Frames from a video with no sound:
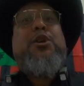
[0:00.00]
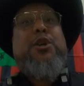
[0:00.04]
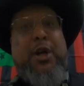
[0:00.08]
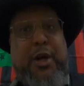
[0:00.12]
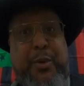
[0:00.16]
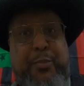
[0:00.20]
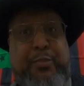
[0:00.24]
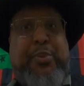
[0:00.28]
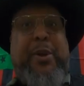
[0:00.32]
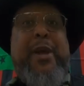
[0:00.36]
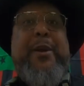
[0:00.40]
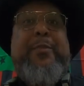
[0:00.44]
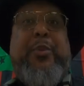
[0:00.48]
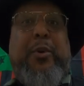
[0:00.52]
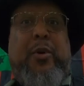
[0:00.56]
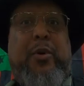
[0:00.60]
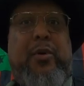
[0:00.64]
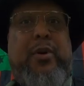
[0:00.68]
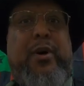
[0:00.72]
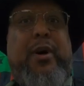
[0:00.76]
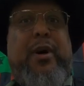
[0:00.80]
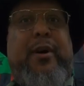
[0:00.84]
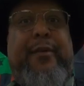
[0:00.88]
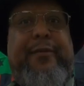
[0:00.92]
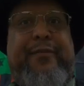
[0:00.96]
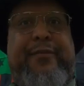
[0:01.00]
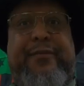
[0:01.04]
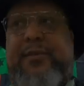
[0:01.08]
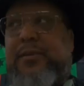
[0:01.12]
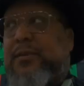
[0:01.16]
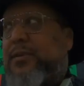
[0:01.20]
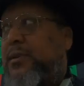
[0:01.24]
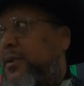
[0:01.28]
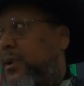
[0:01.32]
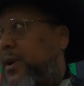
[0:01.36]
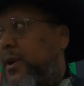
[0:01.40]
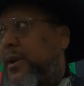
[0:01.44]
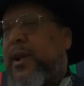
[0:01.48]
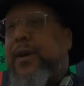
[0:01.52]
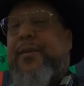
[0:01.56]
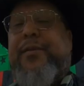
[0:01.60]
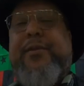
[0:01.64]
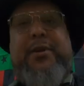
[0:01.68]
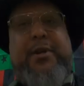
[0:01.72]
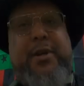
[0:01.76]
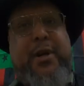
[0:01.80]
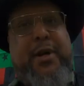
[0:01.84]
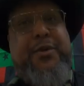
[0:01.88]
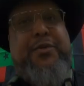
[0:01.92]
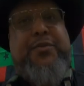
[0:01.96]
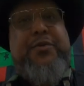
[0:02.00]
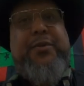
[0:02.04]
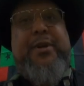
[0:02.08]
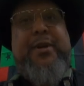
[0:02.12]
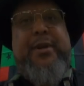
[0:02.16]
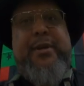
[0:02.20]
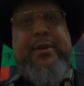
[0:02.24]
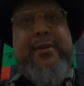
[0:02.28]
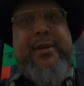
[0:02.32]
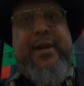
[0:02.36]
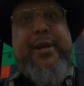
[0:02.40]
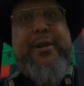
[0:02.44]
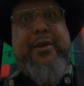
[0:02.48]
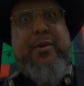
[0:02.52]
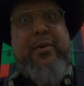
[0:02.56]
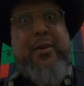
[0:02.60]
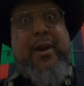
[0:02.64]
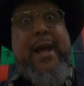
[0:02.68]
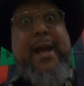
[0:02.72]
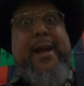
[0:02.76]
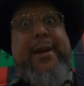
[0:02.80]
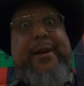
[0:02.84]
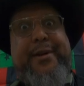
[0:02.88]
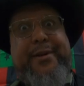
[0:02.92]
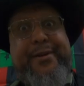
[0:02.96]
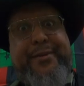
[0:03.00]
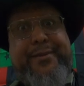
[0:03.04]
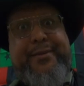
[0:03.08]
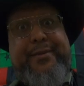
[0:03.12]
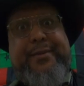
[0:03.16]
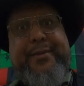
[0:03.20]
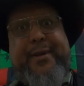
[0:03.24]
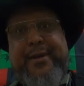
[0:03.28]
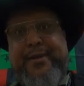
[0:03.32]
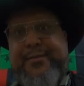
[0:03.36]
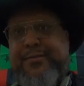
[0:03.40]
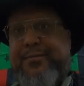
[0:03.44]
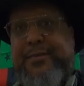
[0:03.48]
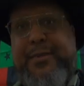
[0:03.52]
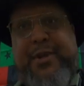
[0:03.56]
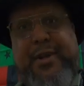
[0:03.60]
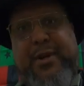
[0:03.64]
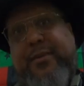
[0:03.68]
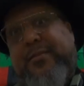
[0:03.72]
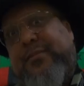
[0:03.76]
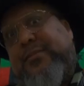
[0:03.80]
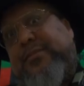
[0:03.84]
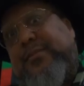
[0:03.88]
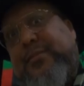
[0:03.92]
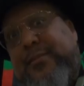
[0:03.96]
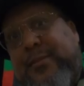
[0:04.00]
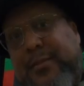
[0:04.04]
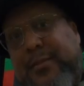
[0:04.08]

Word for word: good people of another country that don't like us, uh, you know,